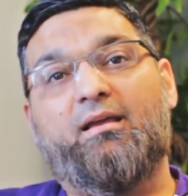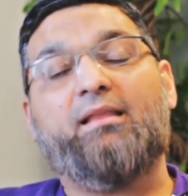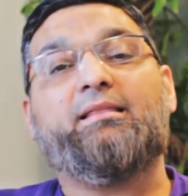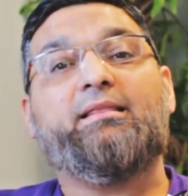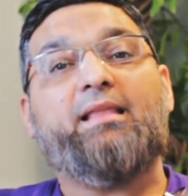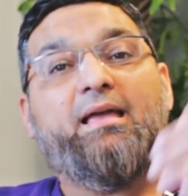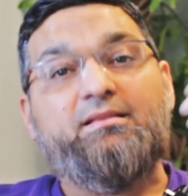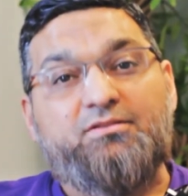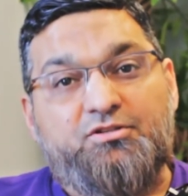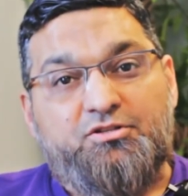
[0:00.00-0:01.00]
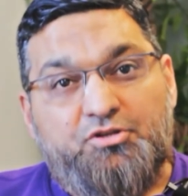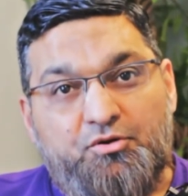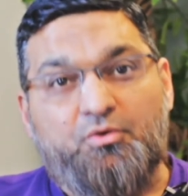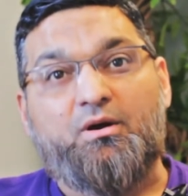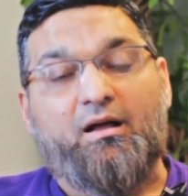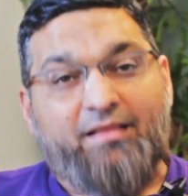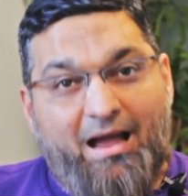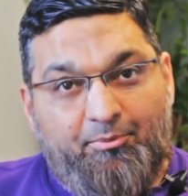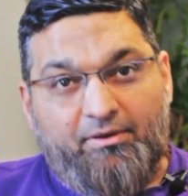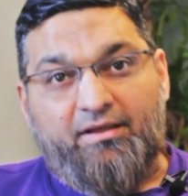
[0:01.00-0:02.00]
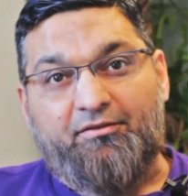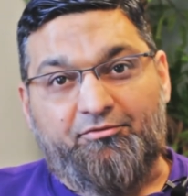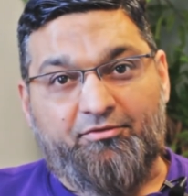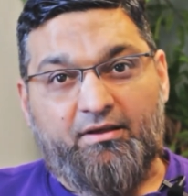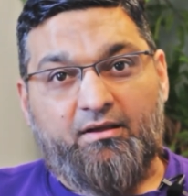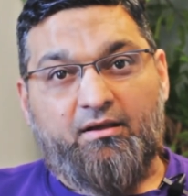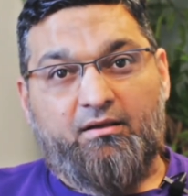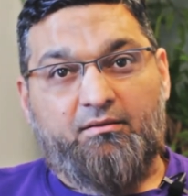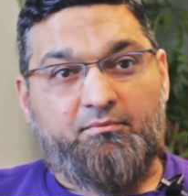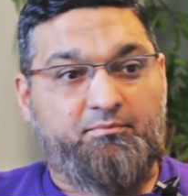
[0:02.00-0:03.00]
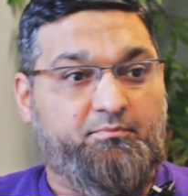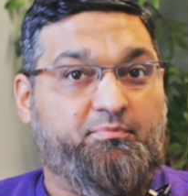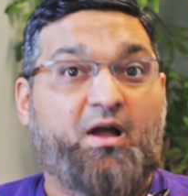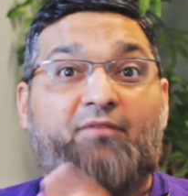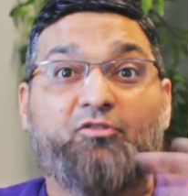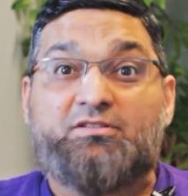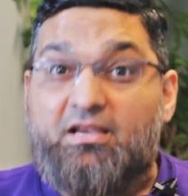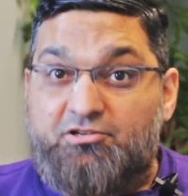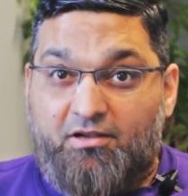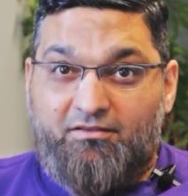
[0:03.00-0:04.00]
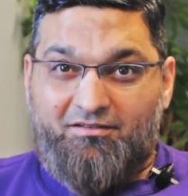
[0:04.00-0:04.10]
It lends to collaborative conversations.